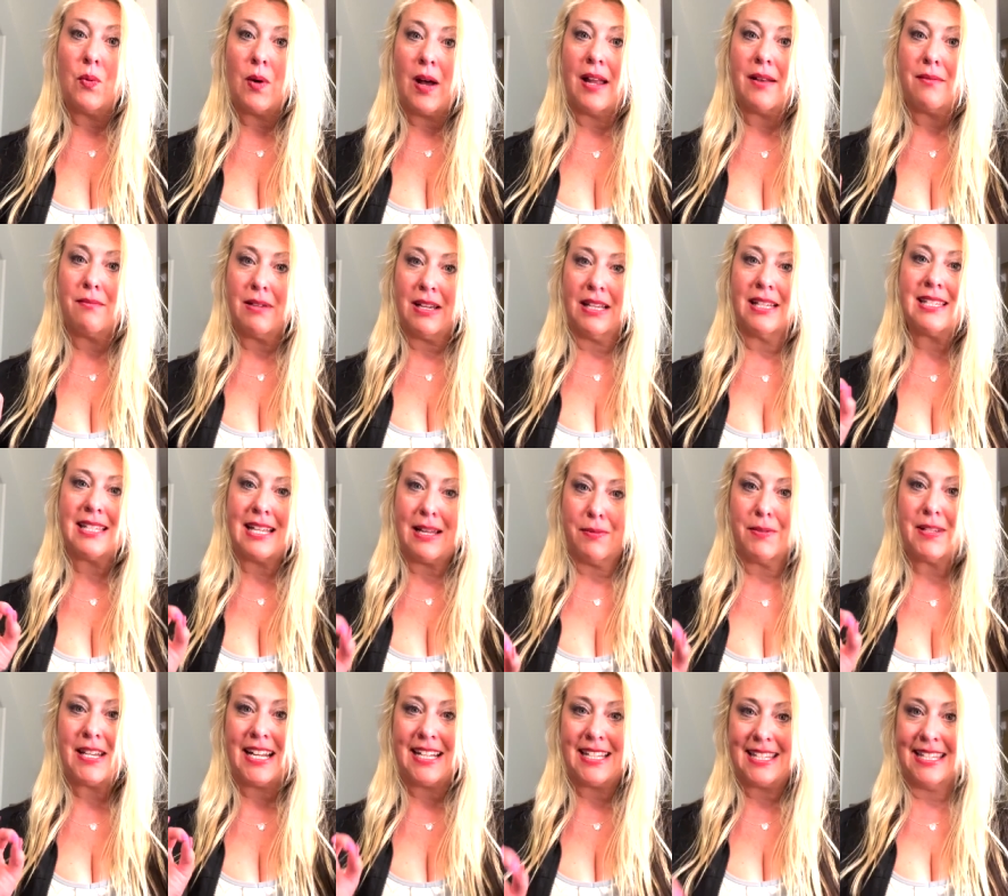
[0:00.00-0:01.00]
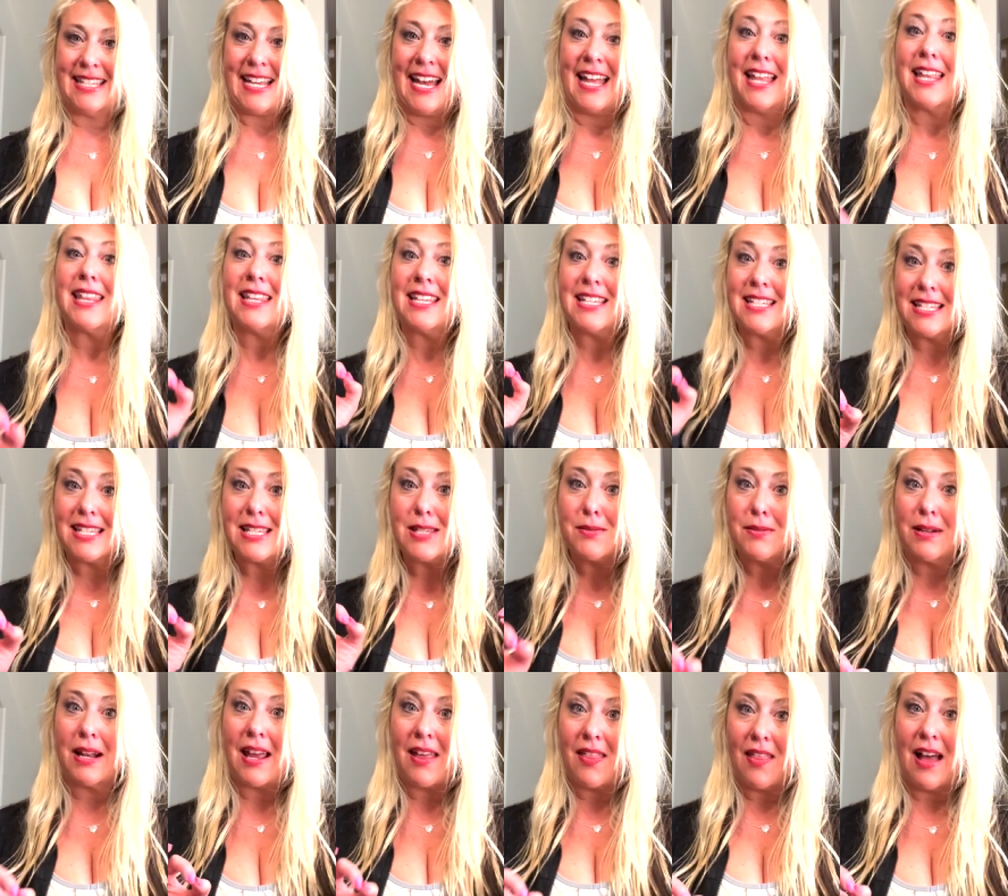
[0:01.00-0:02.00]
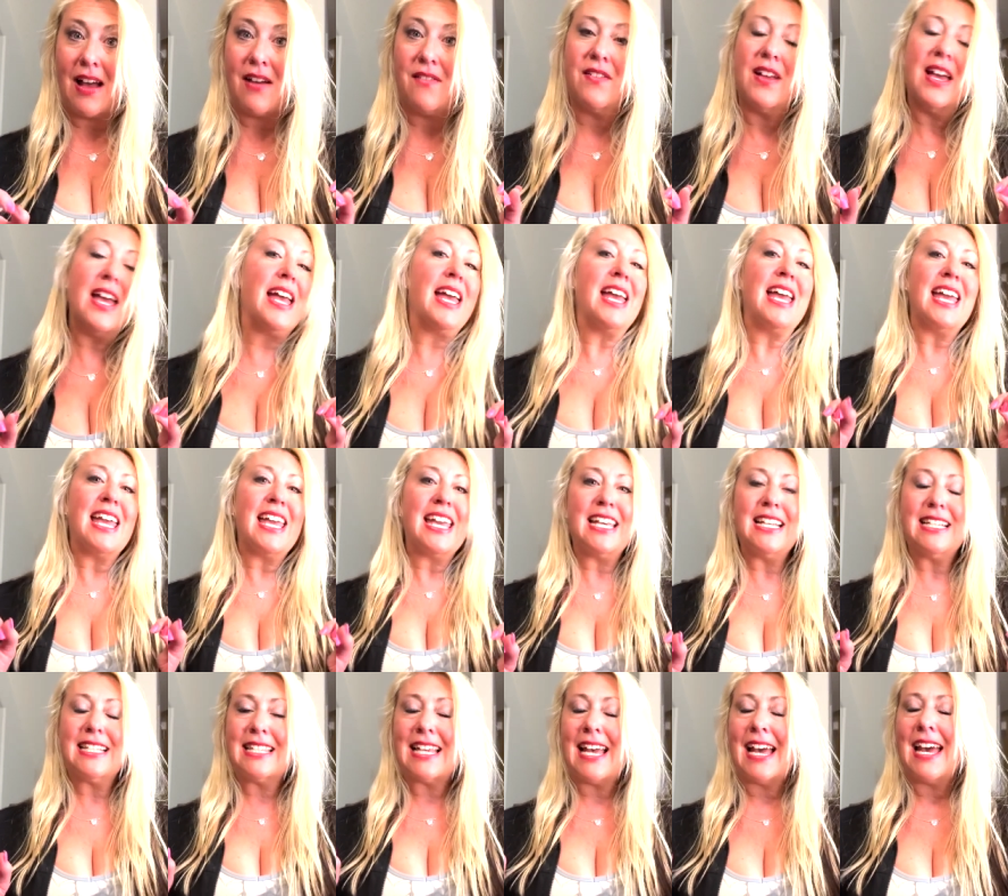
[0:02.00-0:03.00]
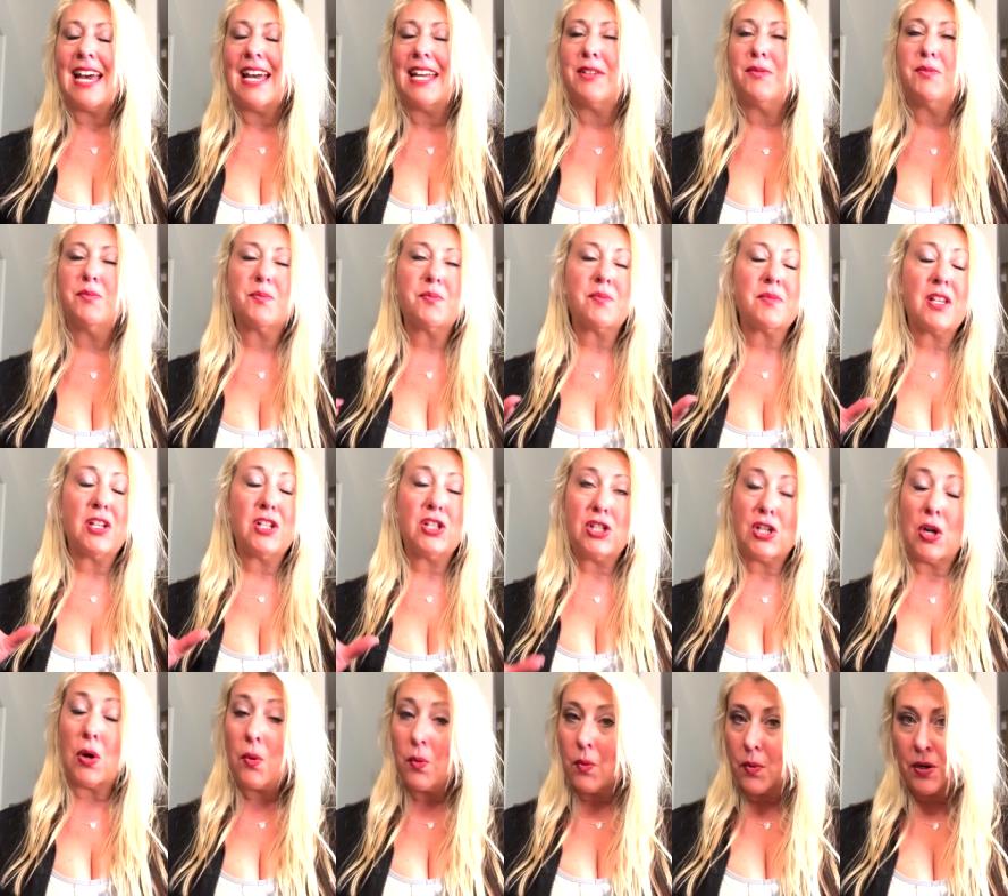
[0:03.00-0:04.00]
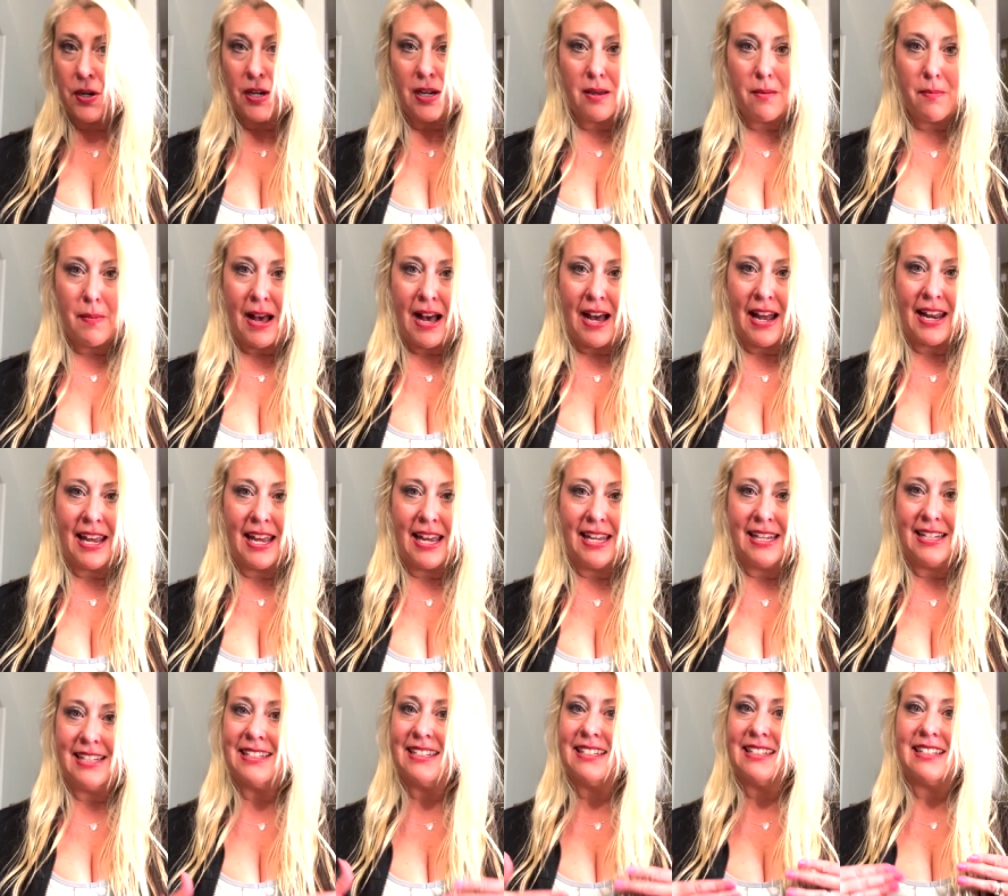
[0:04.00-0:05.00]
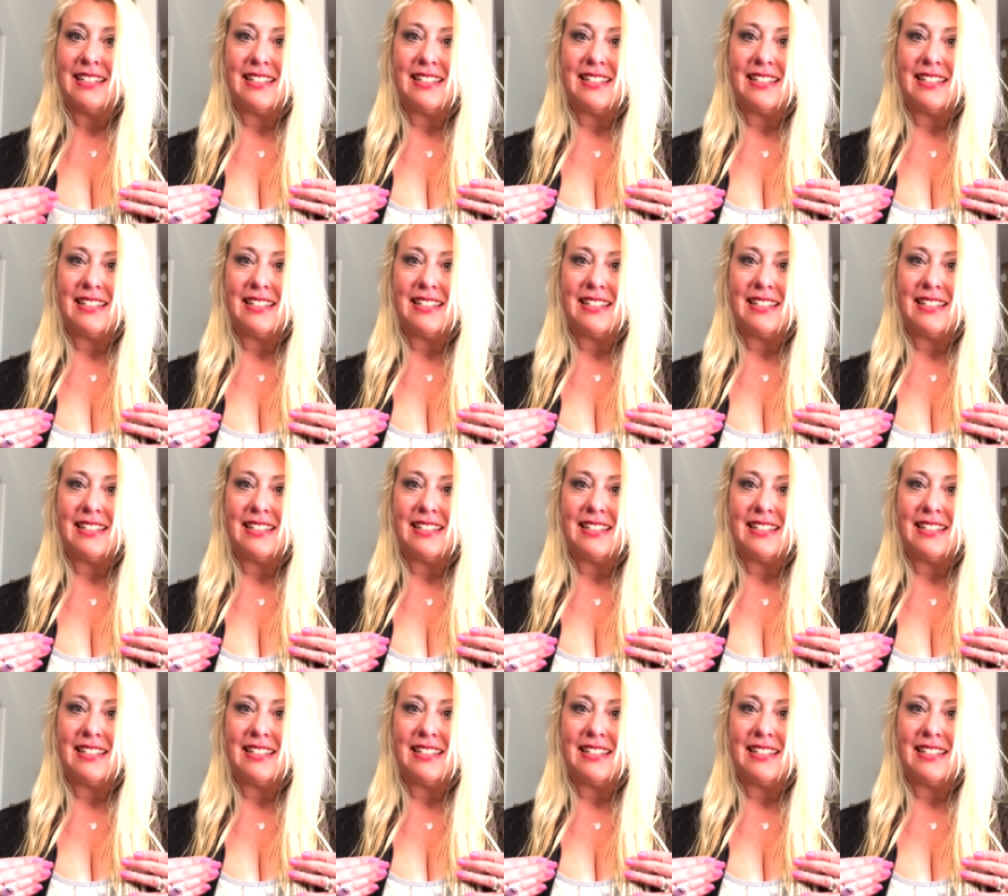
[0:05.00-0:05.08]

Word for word: what my stepdad said, this is what I love. He said, Don't worry about it.